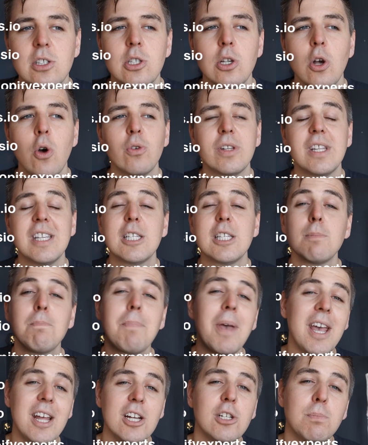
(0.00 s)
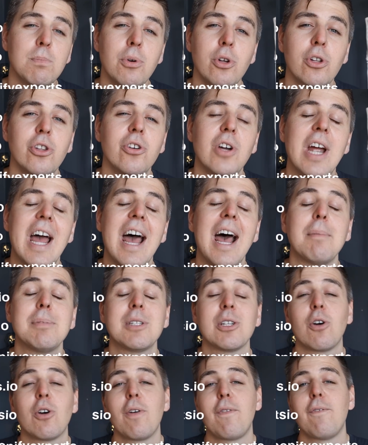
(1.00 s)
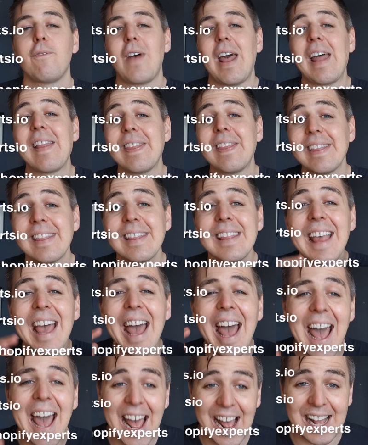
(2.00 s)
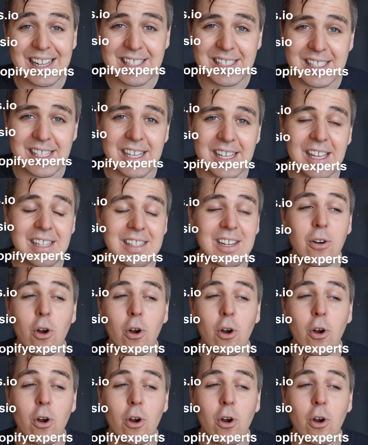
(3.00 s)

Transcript: So these page builder apps are fantastic.